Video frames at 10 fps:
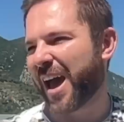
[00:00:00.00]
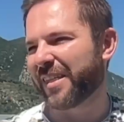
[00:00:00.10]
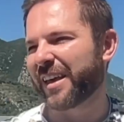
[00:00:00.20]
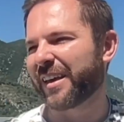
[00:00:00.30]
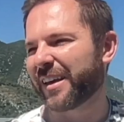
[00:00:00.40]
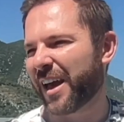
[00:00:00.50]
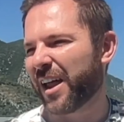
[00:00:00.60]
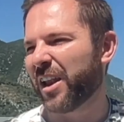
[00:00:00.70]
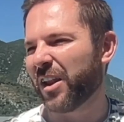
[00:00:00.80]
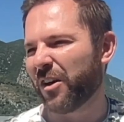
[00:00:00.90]
I think a
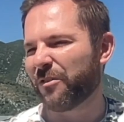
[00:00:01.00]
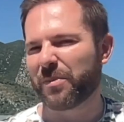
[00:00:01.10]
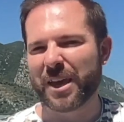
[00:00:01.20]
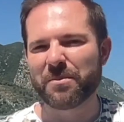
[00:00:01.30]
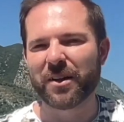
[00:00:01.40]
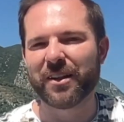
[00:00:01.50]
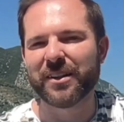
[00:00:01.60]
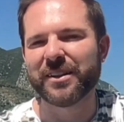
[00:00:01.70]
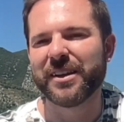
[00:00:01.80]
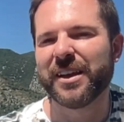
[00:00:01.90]
lot of
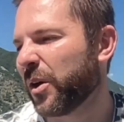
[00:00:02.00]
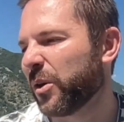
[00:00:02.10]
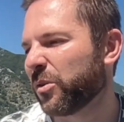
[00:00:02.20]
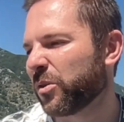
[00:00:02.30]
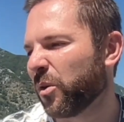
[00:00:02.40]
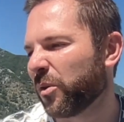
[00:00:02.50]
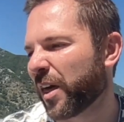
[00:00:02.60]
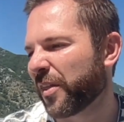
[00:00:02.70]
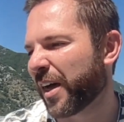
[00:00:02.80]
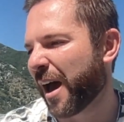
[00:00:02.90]
people who thought
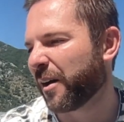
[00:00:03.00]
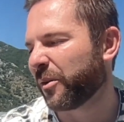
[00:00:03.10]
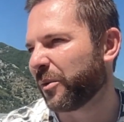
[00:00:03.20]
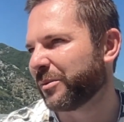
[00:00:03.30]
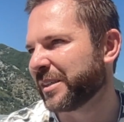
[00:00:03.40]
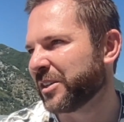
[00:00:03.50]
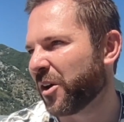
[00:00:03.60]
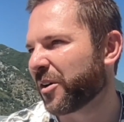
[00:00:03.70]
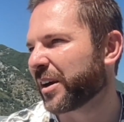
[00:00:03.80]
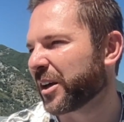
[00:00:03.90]
that that was
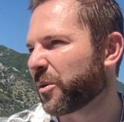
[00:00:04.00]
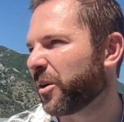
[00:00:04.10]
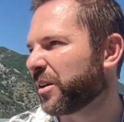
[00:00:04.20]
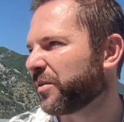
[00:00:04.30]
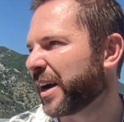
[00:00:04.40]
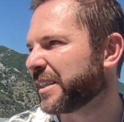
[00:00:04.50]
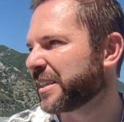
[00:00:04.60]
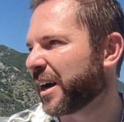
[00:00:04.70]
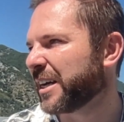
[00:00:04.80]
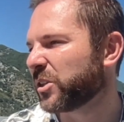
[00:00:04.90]
not going to qualify
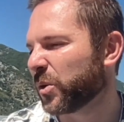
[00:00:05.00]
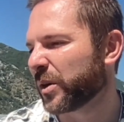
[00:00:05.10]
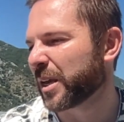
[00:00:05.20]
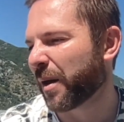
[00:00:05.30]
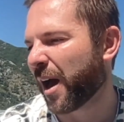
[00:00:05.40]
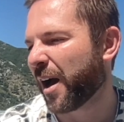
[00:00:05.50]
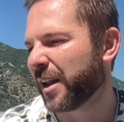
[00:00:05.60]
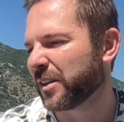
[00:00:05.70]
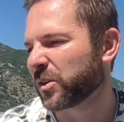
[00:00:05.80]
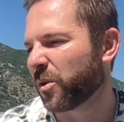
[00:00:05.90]
started talking about
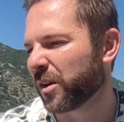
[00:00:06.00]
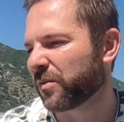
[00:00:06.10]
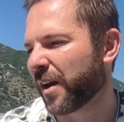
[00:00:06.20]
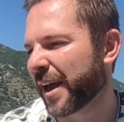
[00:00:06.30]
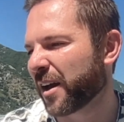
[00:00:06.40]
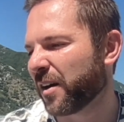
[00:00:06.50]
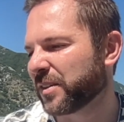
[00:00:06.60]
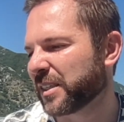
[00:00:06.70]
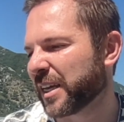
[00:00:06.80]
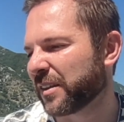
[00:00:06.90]
Ireland qualifying
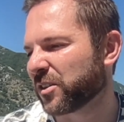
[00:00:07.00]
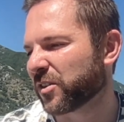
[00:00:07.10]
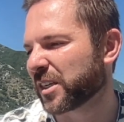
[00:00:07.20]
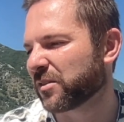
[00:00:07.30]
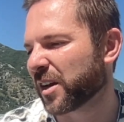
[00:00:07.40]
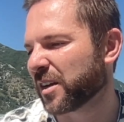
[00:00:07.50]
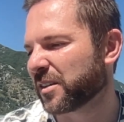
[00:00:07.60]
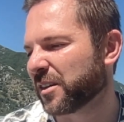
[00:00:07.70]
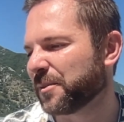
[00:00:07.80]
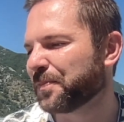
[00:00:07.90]
after seeing the dress
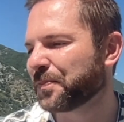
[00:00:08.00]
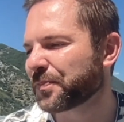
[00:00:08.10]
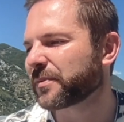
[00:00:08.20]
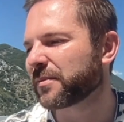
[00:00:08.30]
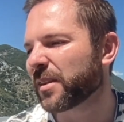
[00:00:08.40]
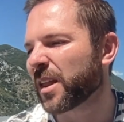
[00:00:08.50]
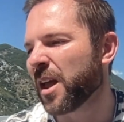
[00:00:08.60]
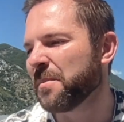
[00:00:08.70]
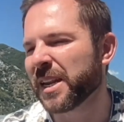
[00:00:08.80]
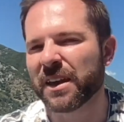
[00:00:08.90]
rehearsal.
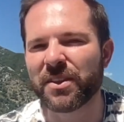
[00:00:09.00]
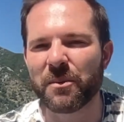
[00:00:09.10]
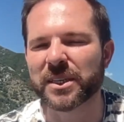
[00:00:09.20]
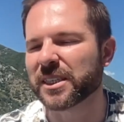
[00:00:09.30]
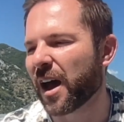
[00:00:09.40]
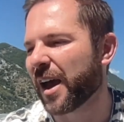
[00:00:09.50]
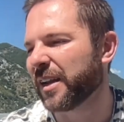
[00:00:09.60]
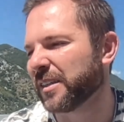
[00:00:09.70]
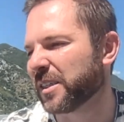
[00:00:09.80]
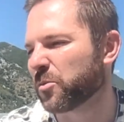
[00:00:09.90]
I'm going to give that one to
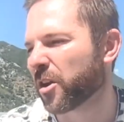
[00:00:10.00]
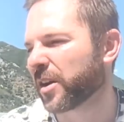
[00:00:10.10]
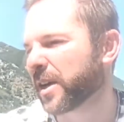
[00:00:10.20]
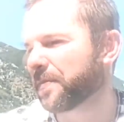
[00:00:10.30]
Ireland, to Brooke.